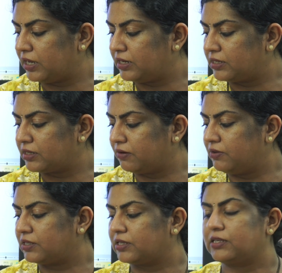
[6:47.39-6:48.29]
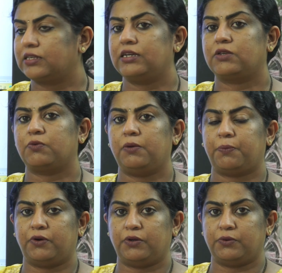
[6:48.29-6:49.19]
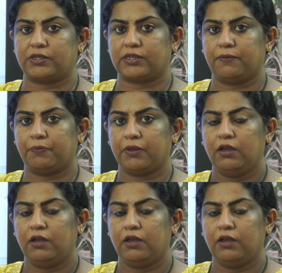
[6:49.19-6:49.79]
and services it will produce.